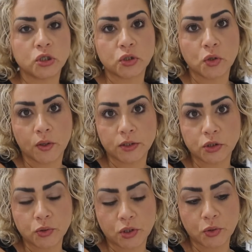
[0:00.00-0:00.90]
she's going
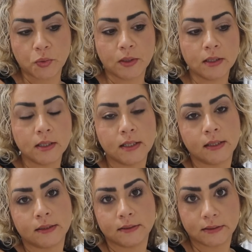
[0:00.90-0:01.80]
to Cuba.
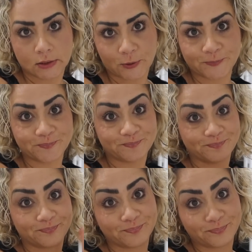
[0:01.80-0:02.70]
So,
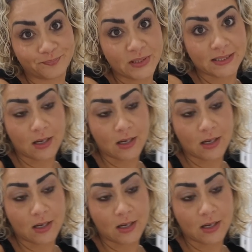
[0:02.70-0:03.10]
peace